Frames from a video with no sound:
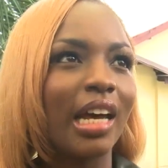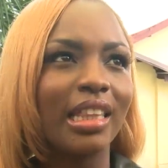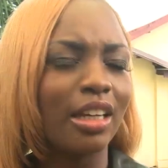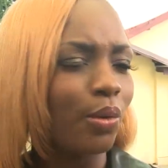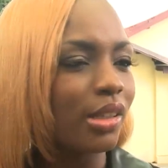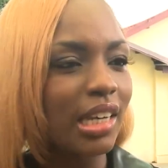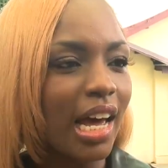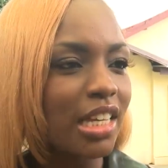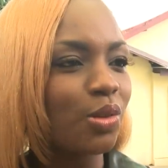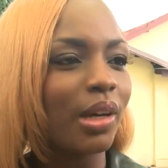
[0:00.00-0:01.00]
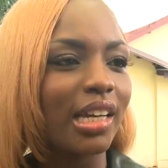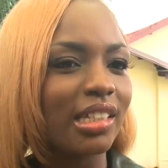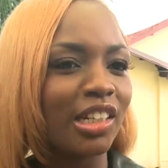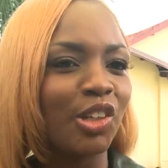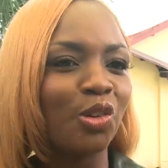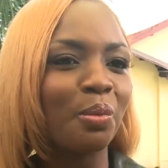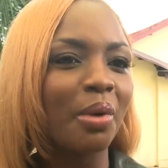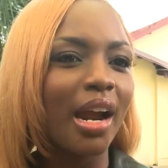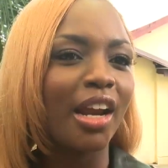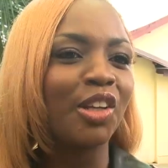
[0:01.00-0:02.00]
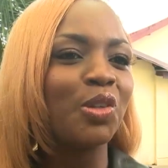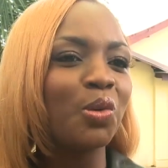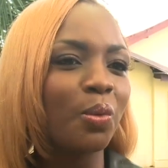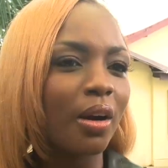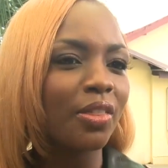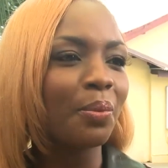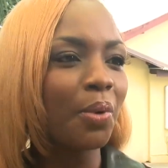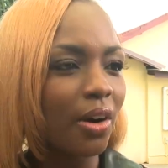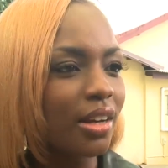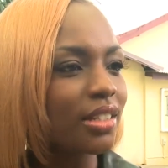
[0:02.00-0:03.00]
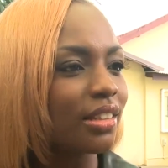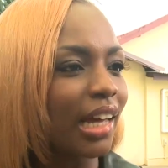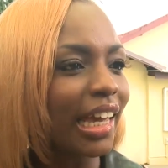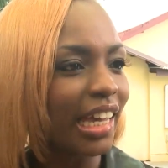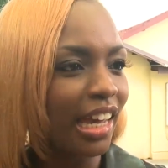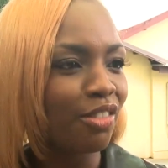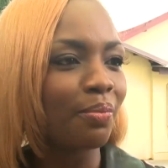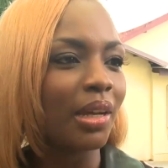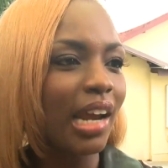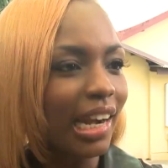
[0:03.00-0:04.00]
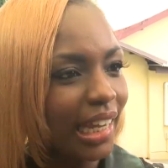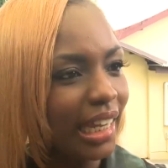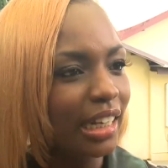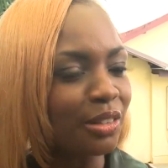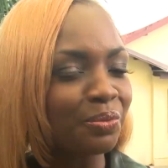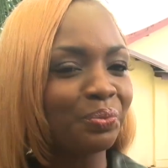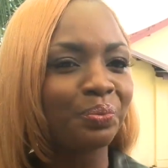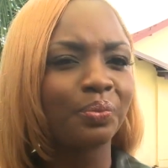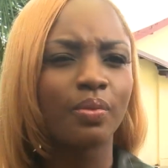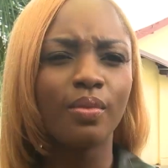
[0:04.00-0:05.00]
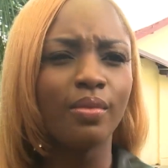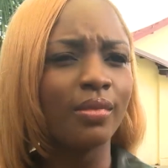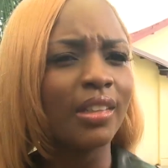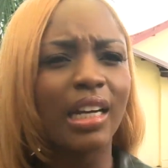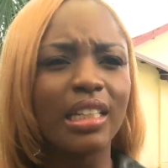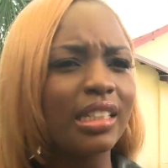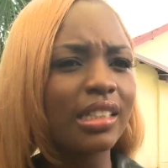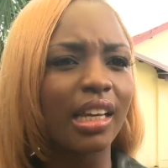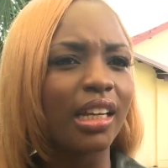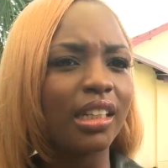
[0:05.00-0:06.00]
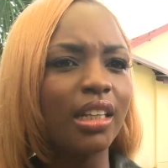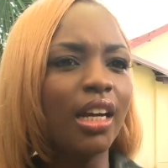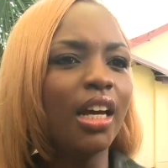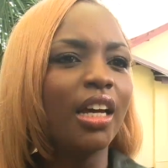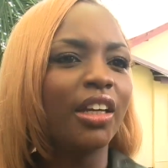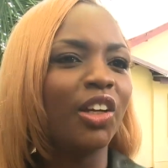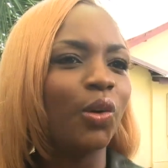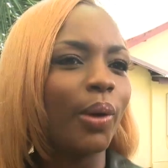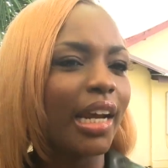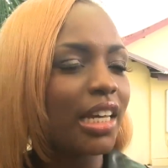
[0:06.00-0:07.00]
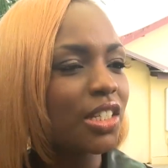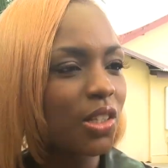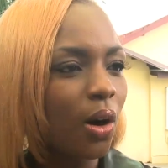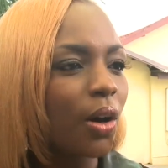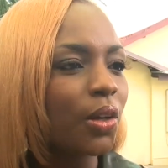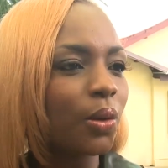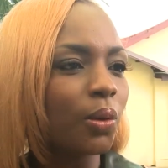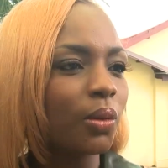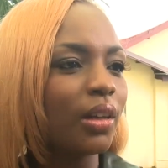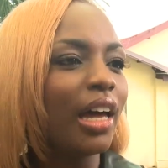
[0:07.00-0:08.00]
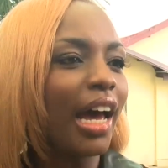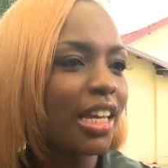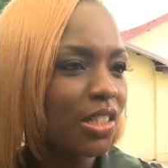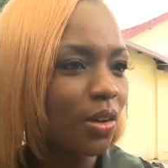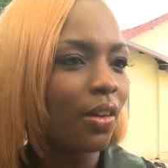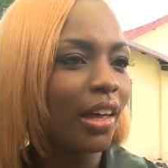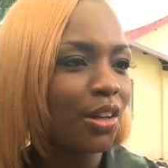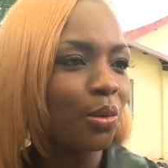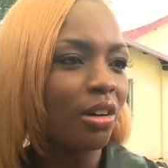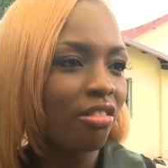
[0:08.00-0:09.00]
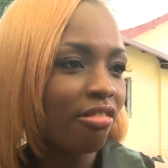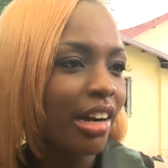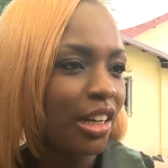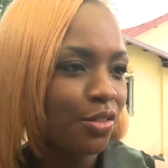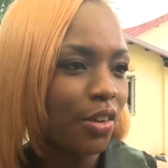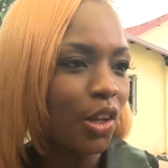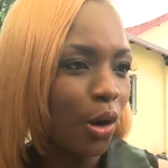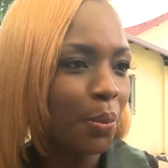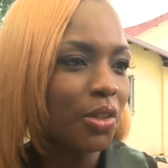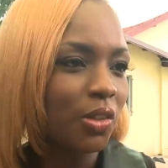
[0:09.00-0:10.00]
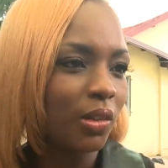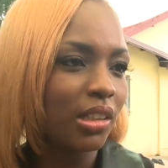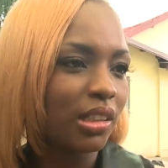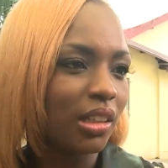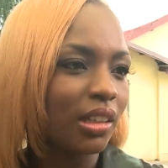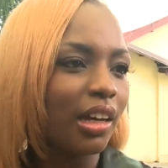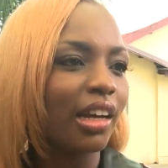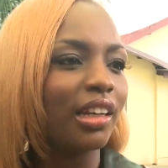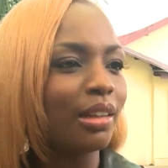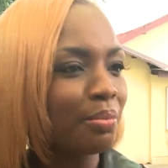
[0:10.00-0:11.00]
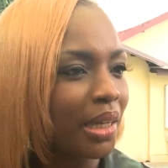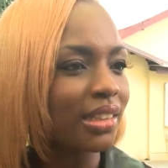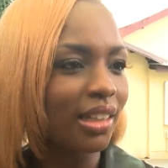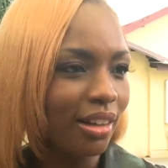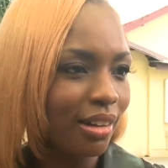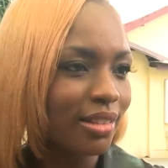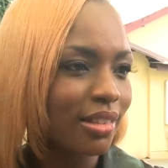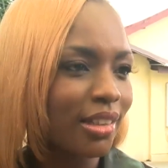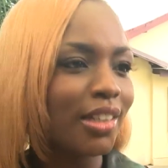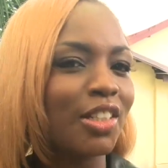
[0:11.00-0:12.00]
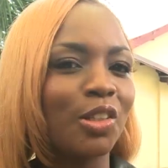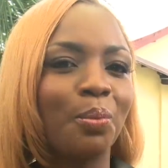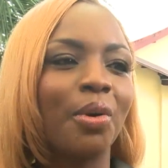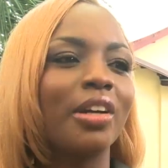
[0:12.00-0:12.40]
I think it was last week I said, you know, Brian, you were the person that gave me that in. And he said, you know, when I saw you, I saw that you were ready for the opportunity and it meant a lot. so wow.